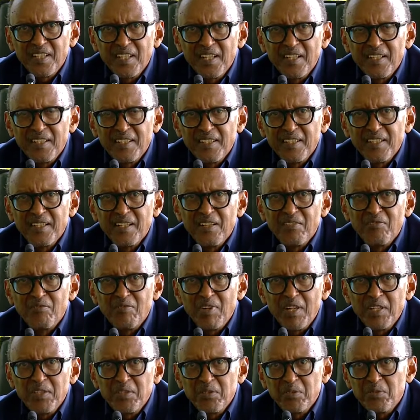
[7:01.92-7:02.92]
and their
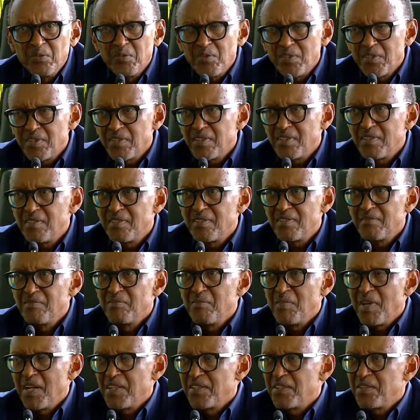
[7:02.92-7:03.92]
values
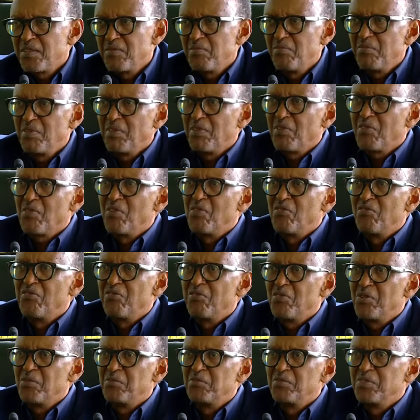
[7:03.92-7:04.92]
must be
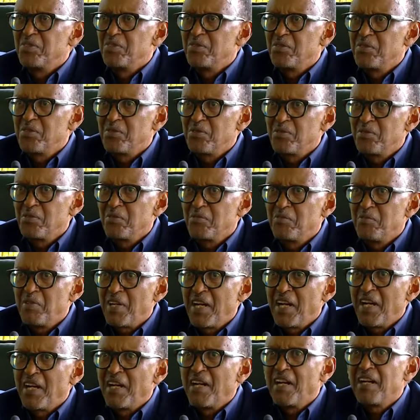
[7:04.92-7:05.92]
conformed to
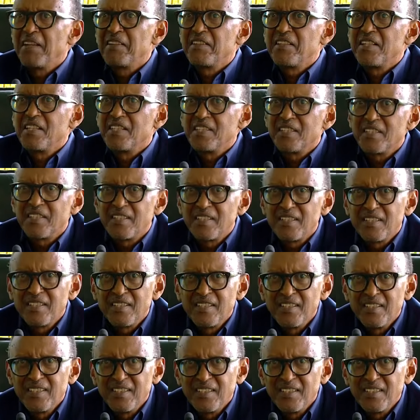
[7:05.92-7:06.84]
by others.